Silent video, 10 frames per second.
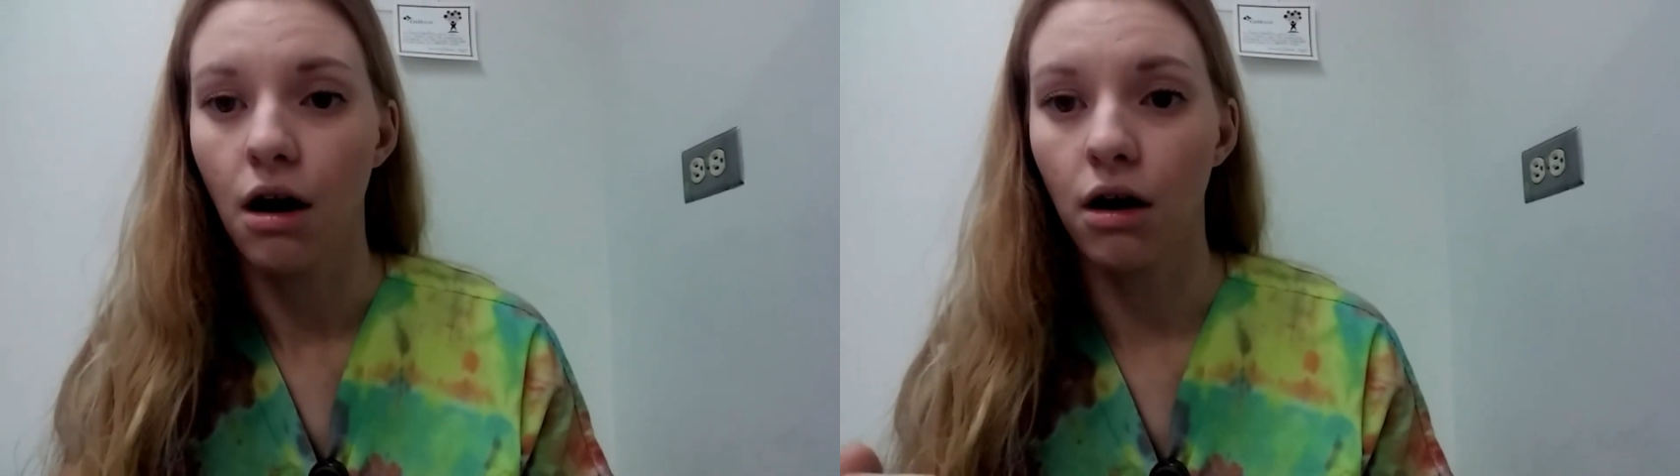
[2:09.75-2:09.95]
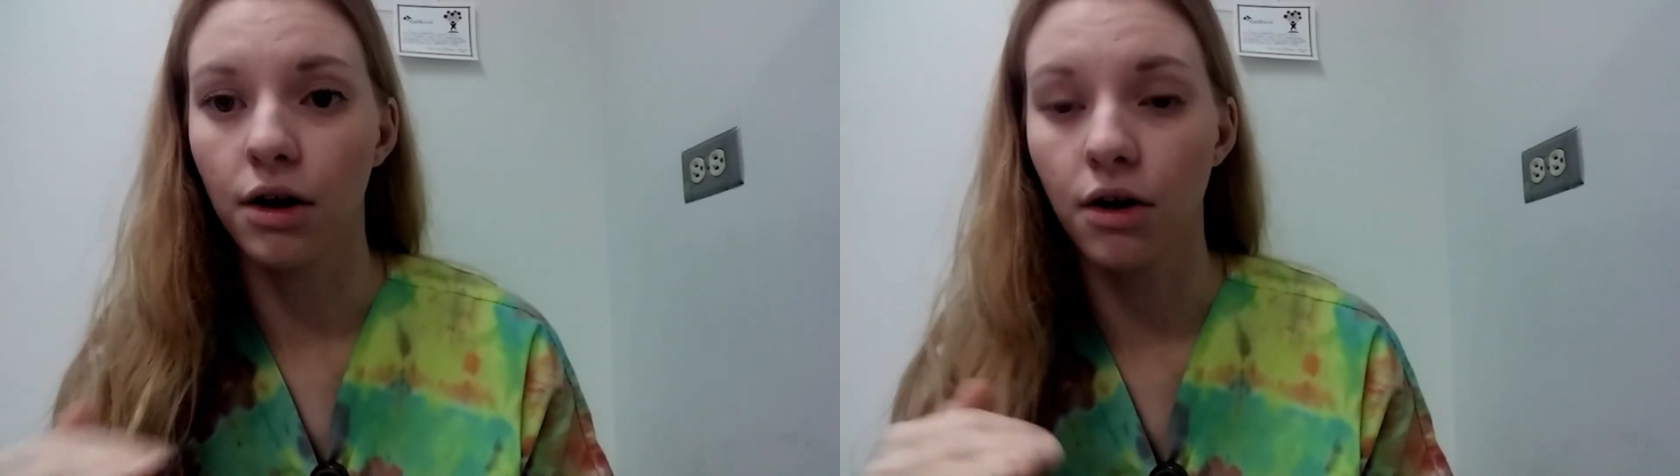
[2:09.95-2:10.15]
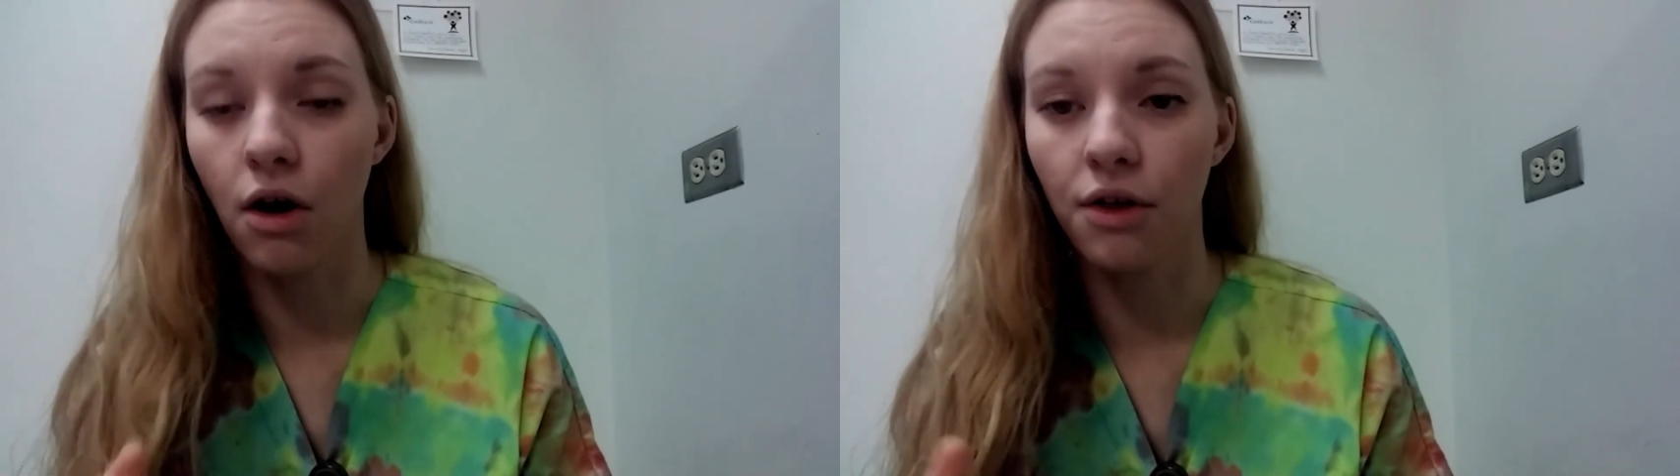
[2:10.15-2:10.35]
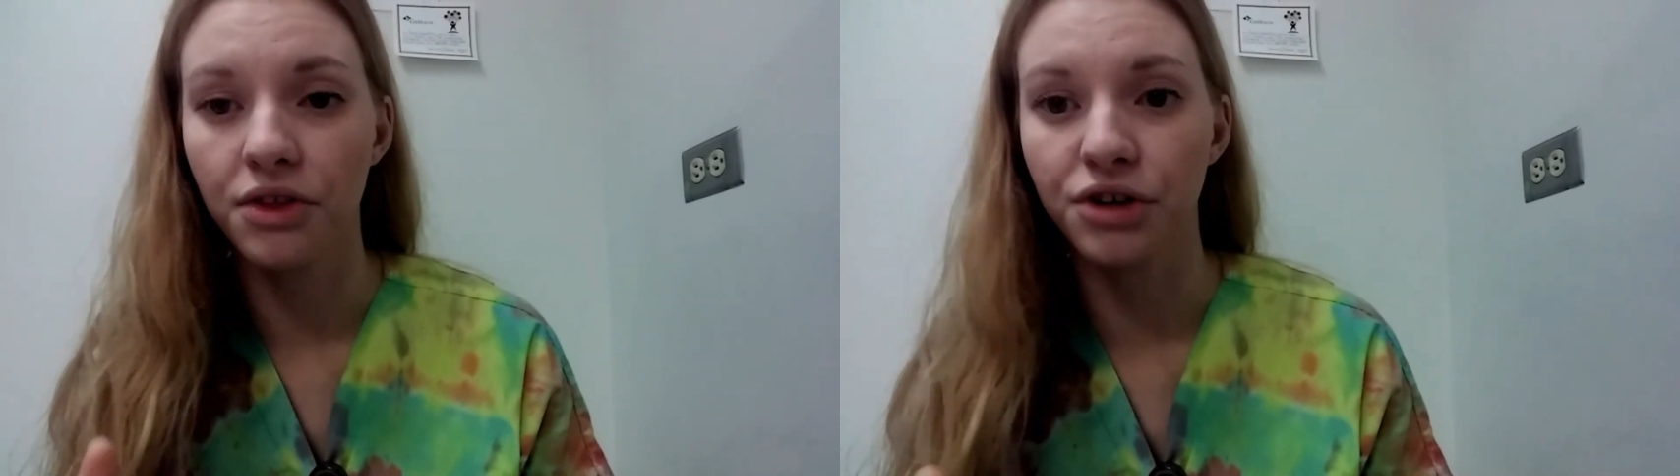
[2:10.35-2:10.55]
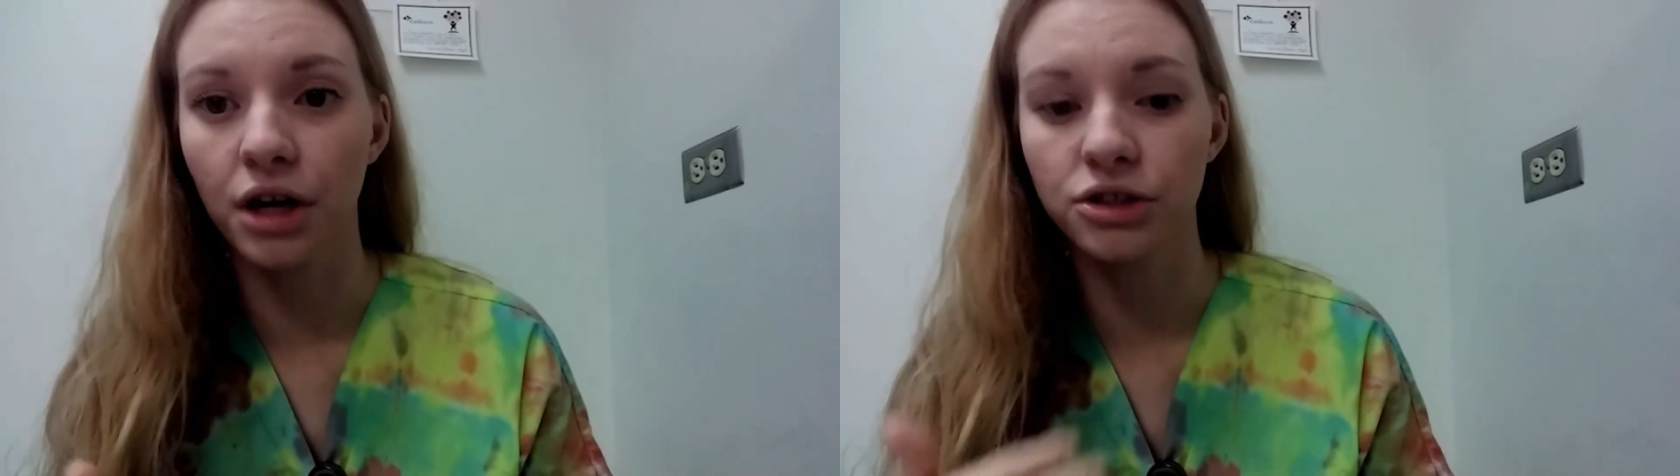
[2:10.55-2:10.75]
on all
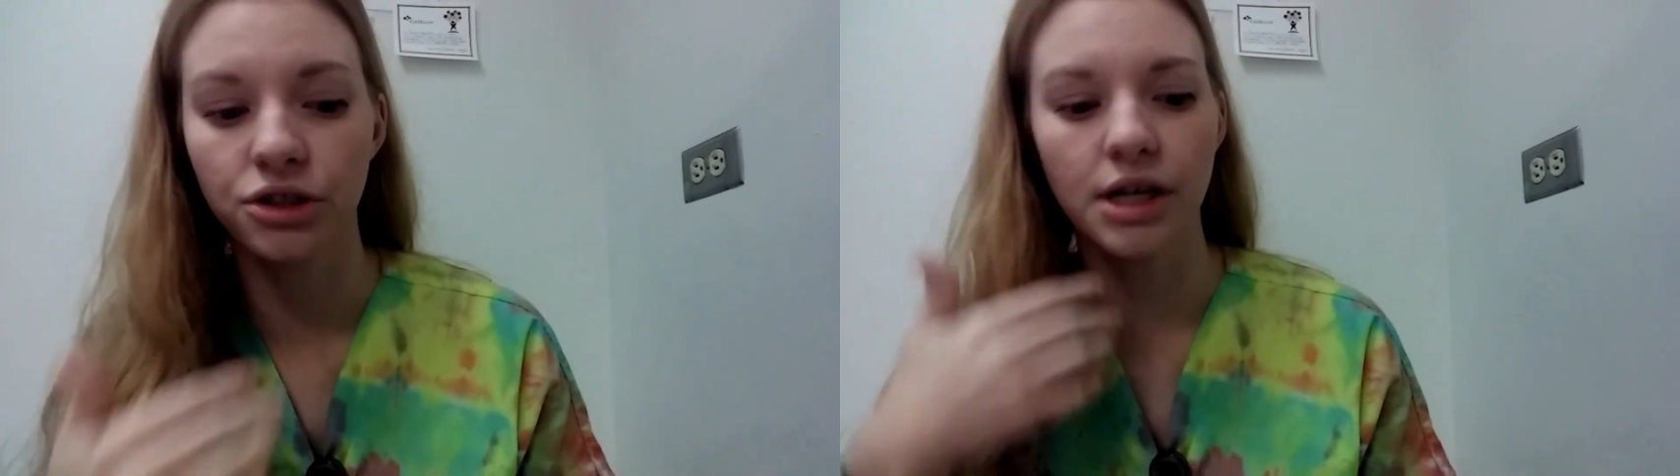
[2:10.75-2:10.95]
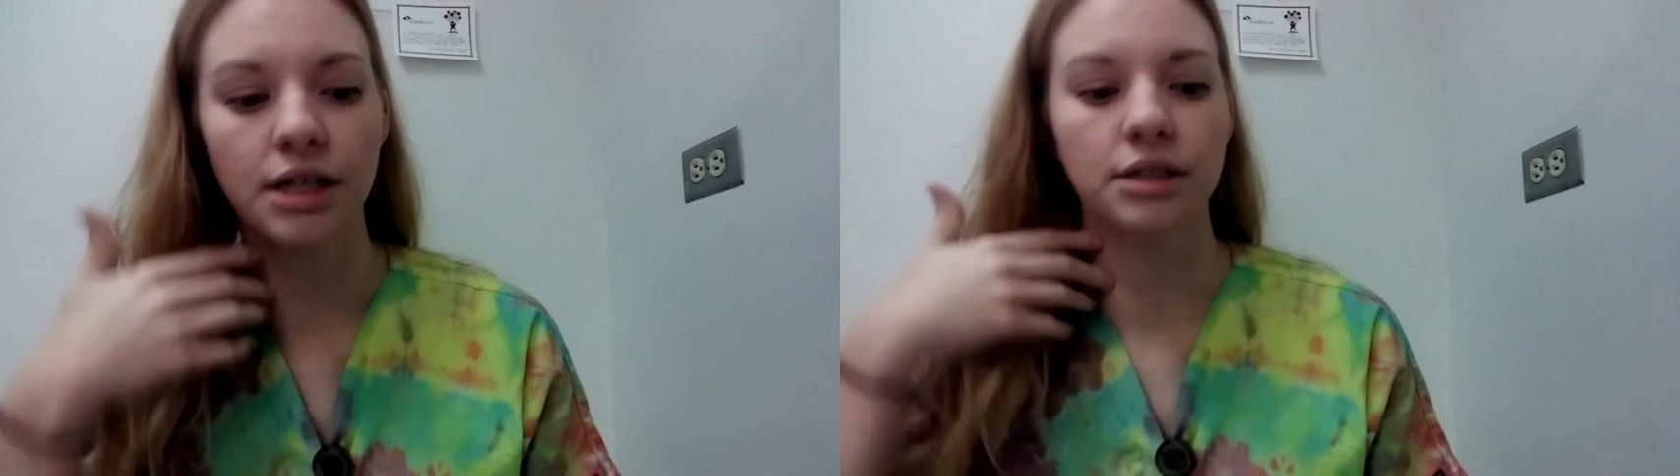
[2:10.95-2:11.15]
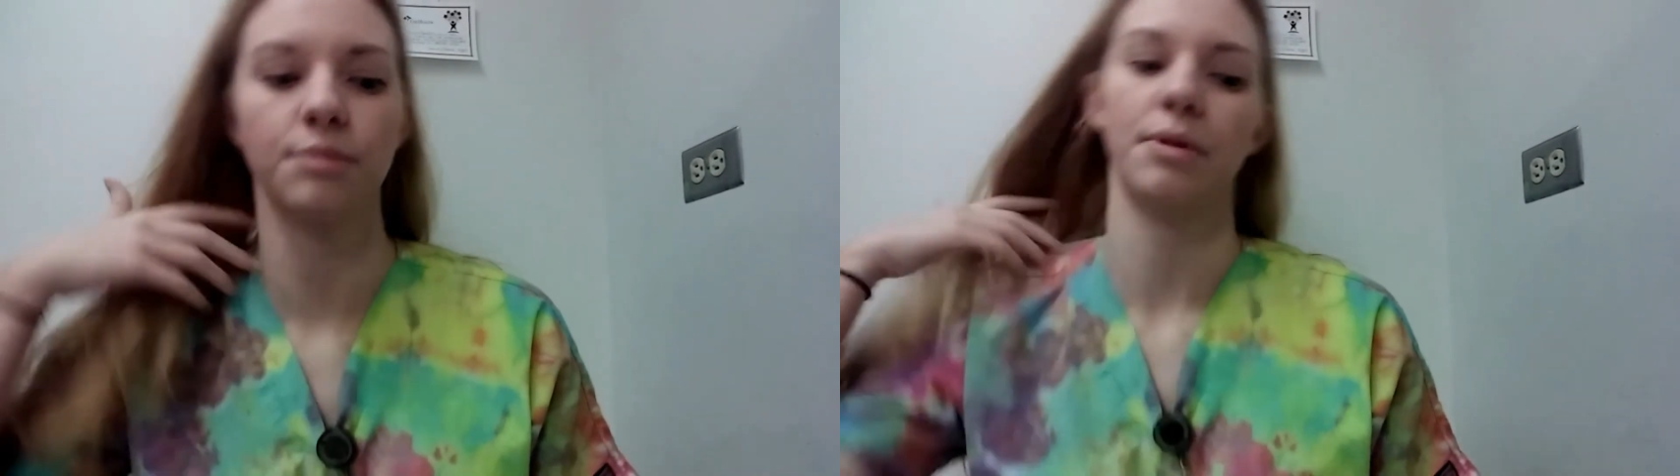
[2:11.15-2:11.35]
the drug screens,